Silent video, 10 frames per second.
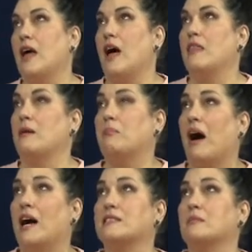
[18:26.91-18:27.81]
And then
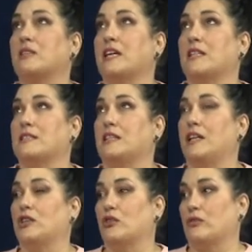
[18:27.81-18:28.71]
possibly a
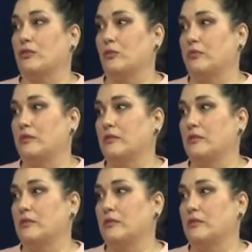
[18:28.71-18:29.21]
senior group.